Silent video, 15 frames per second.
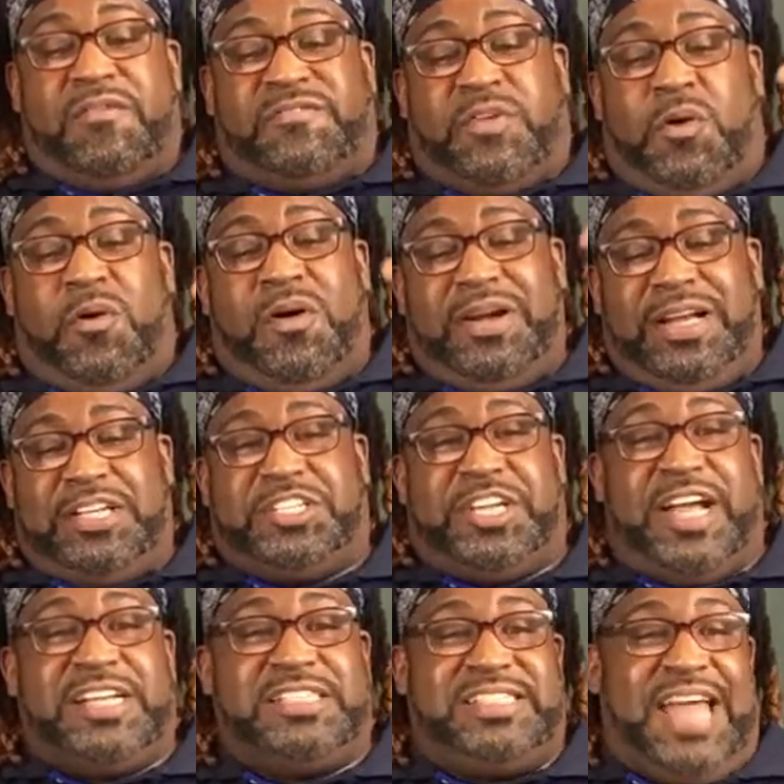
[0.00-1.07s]
Foreign
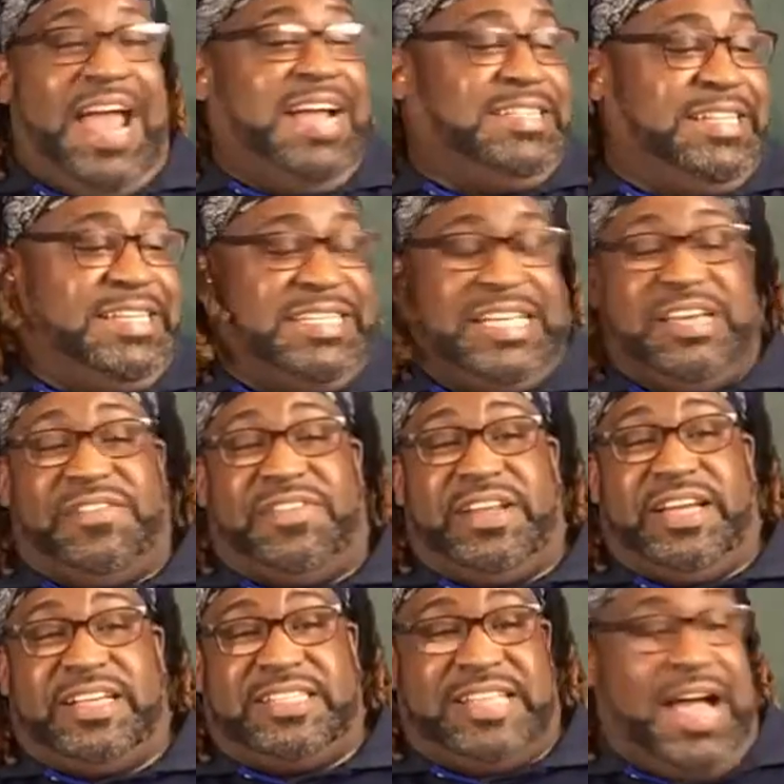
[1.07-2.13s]
exchange. Daisy's even
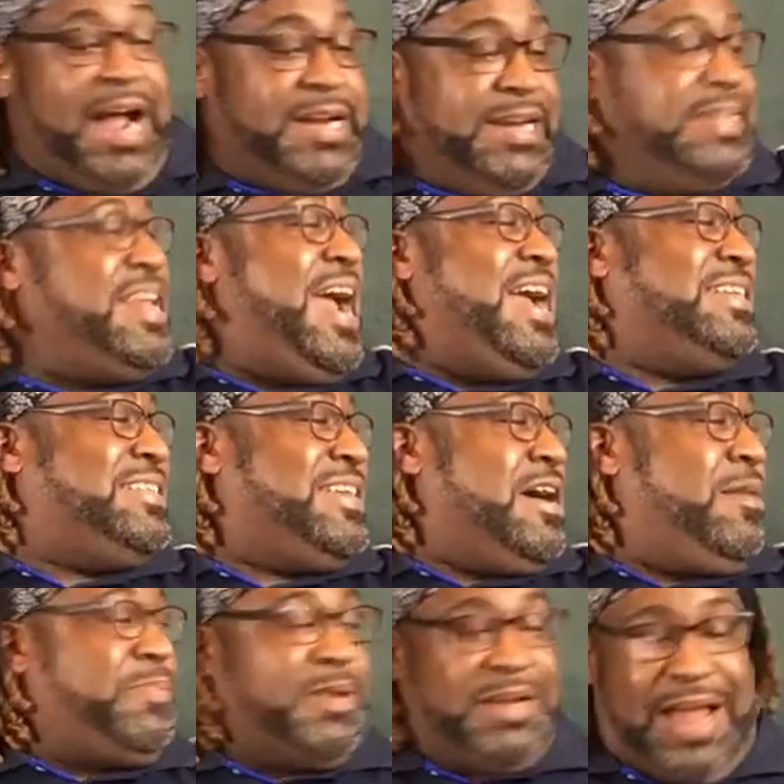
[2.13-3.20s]
excited. Daisy
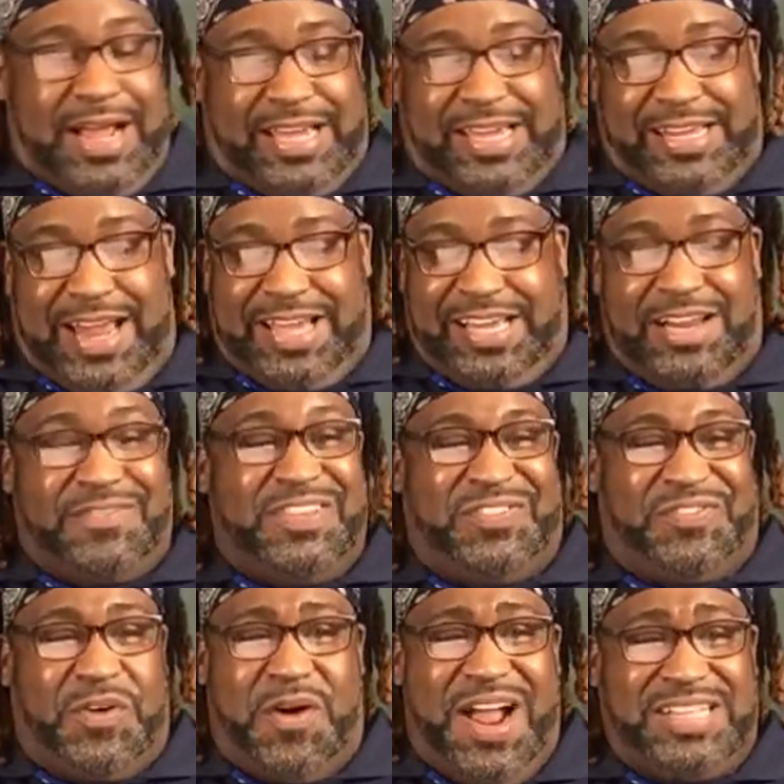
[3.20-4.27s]
up here like, can I get on this
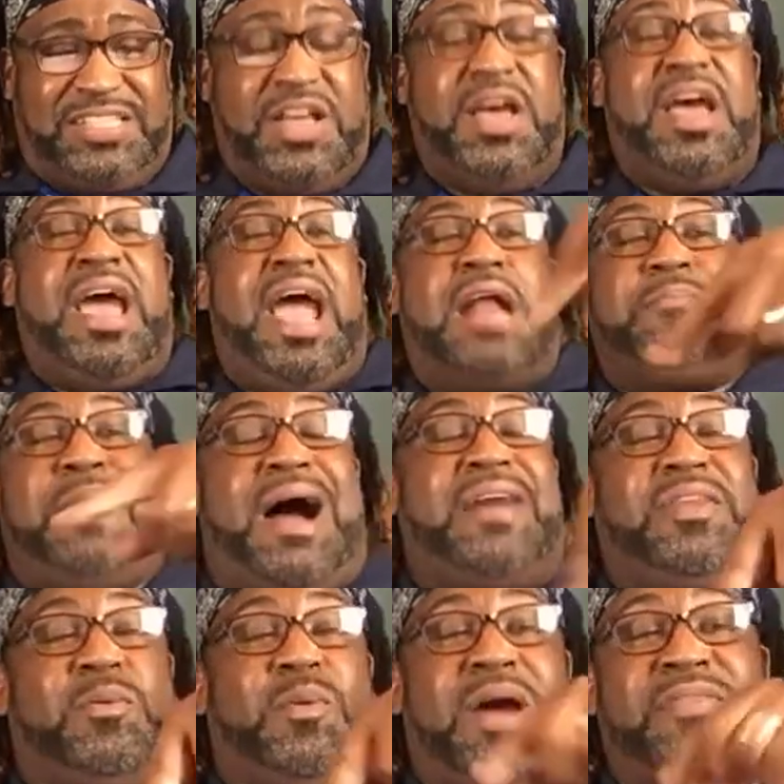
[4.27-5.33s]
Forex? And by
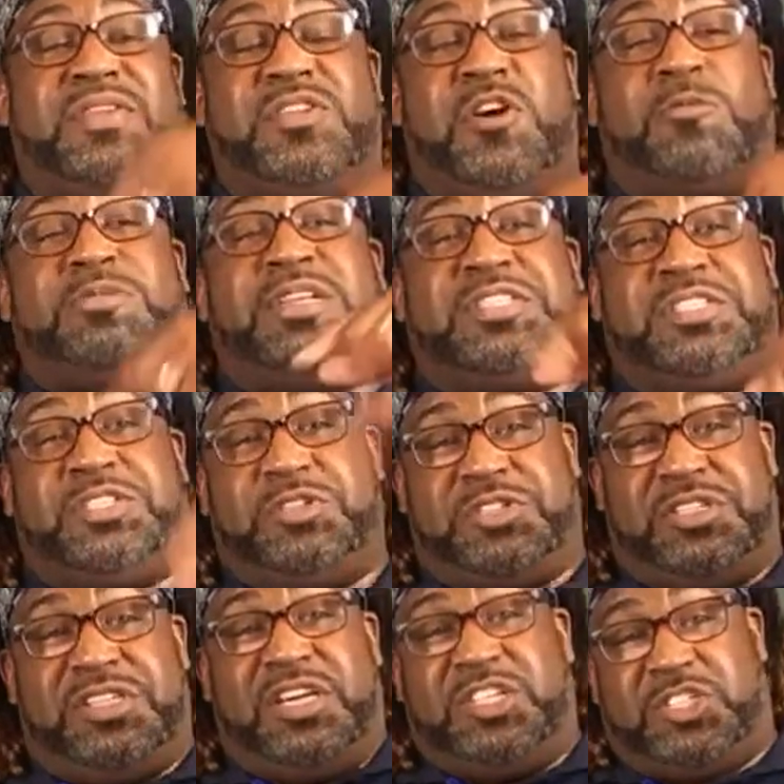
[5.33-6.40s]
the way, the Noble
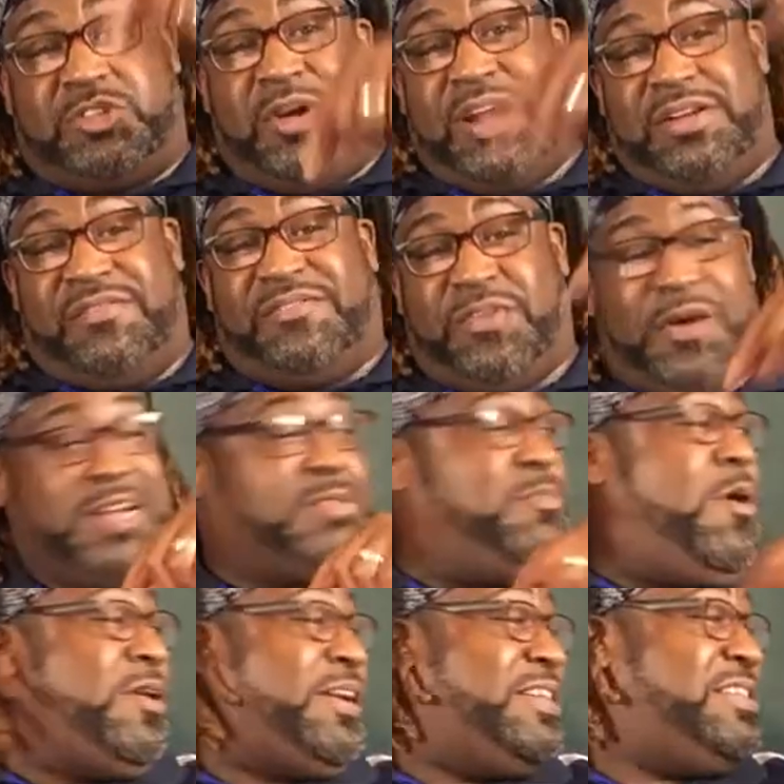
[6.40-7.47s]
Institution does trade in Forex
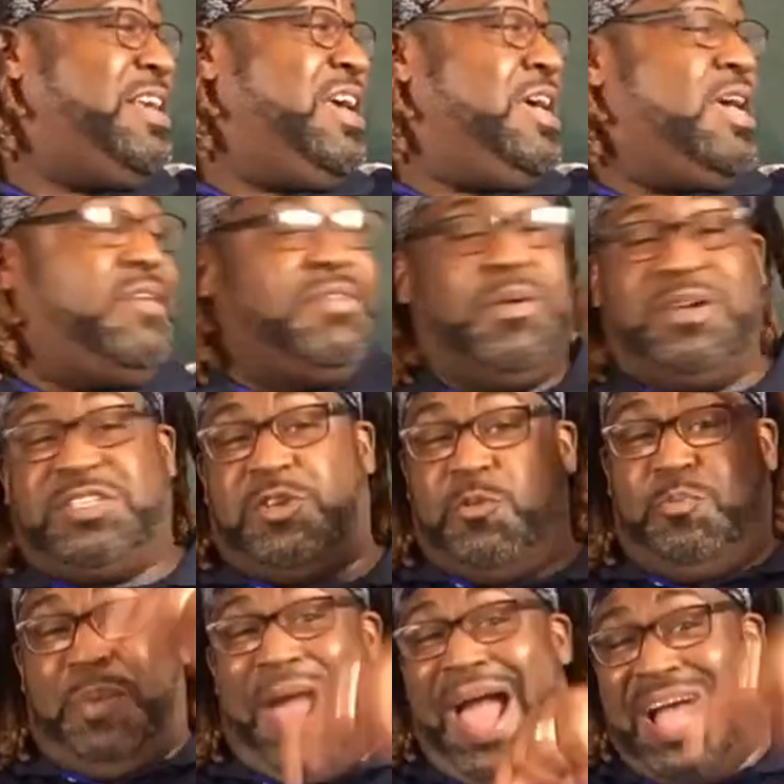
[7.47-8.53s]
markets. If you want to do
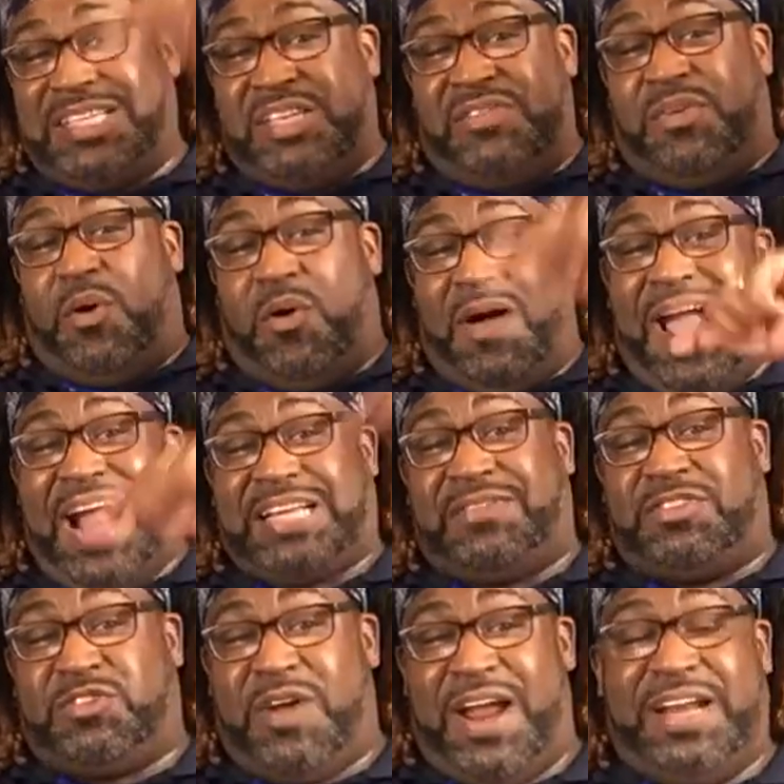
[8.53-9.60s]
passive or
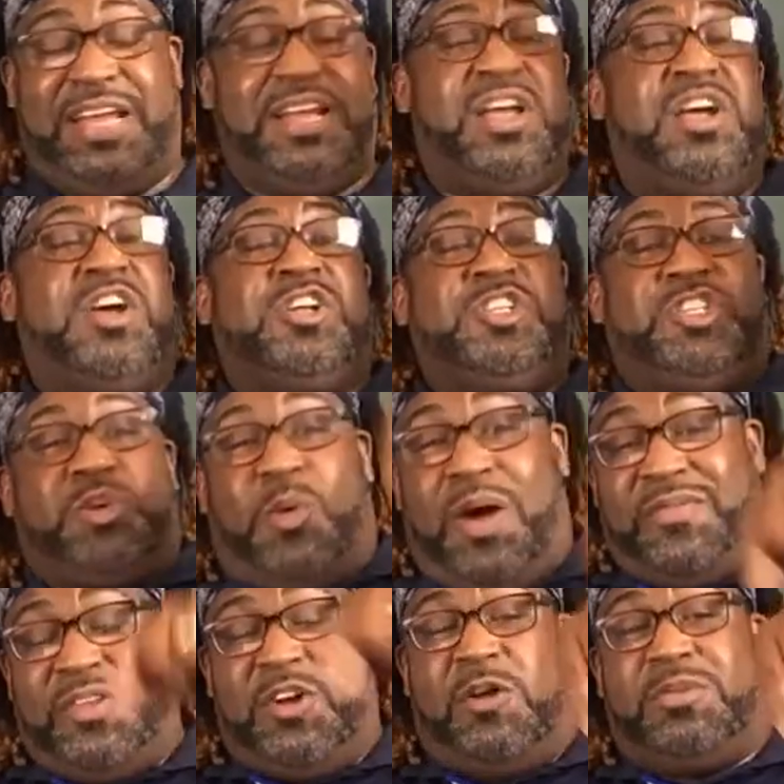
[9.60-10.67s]
active trading,
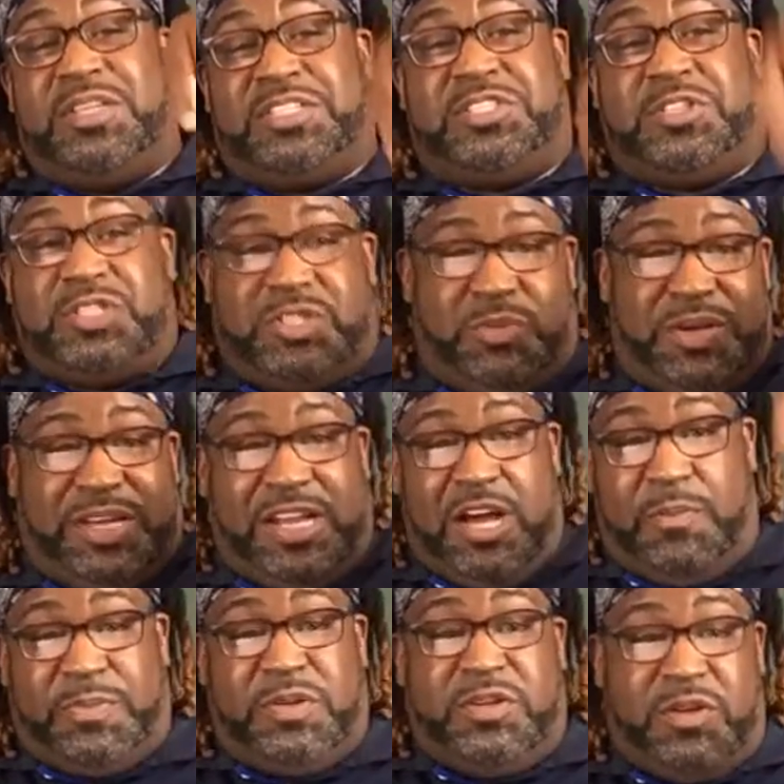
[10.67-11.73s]
join the Noble Institution. We can
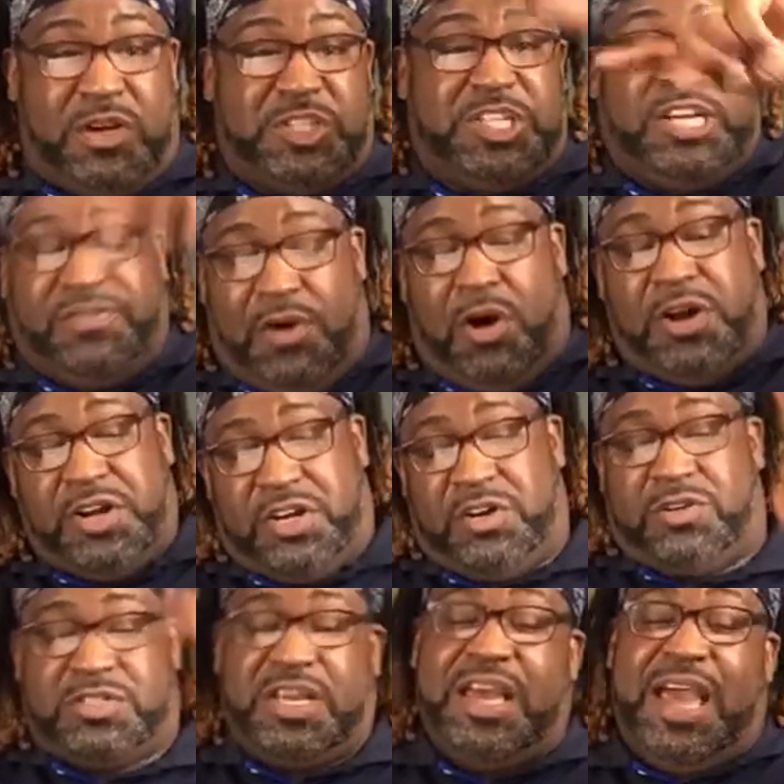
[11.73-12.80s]
help you to achieve all your
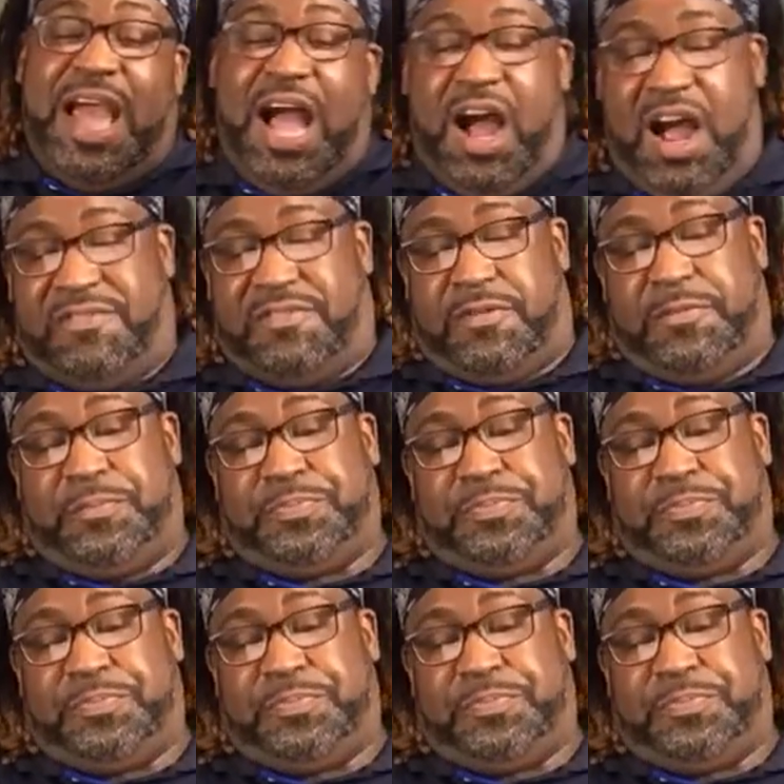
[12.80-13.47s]
goals. However,